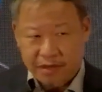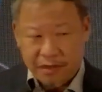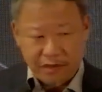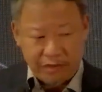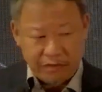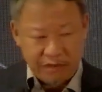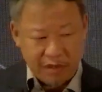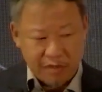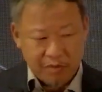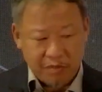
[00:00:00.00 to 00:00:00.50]

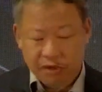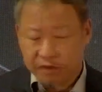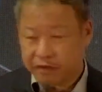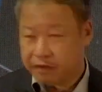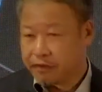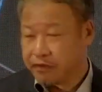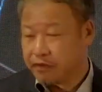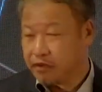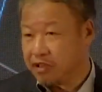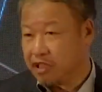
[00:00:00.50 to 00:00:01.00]
we move
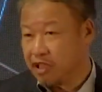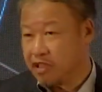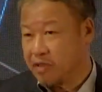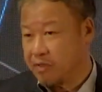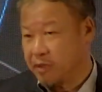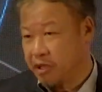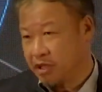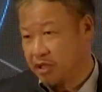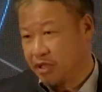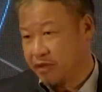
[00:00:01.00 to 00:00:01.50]
to the
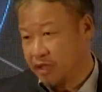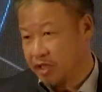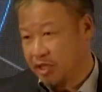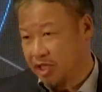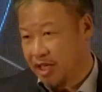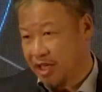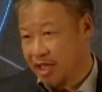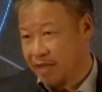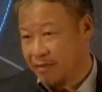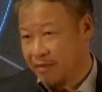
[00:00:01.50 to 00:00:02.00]
spirit of the
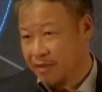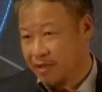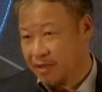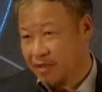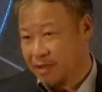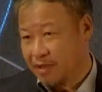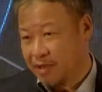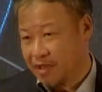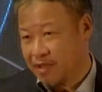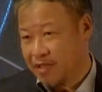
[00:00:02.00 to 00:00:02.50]
times,
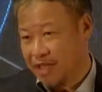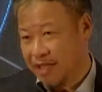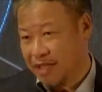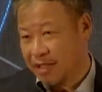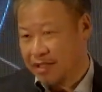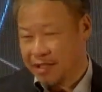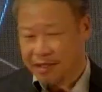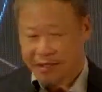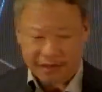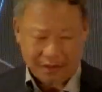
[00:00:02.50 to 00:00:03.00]
the
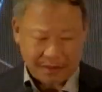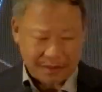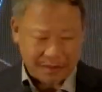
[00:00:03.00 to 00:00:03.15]
zeitgeist.